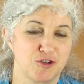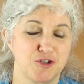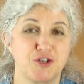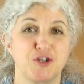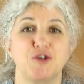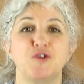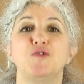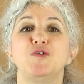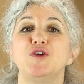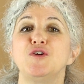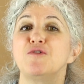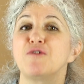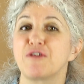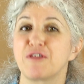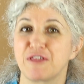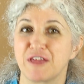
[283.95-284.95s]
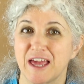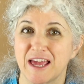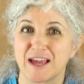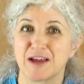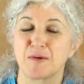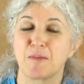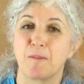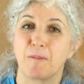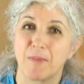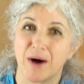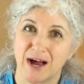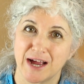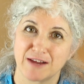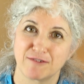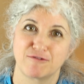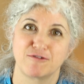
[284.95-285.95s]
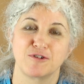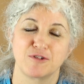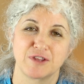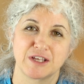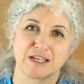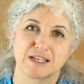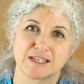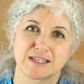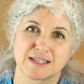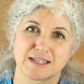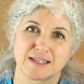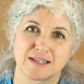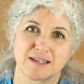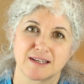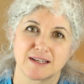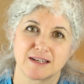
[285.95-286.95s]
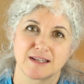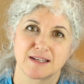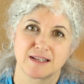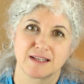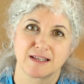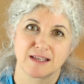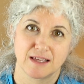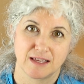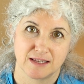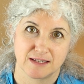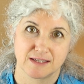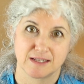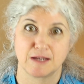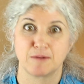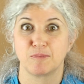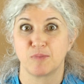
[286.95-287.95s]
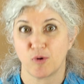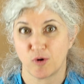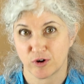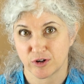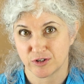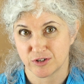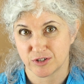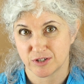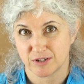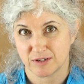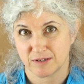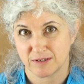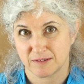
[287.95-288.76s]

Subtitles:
Do you think mindfulness is important?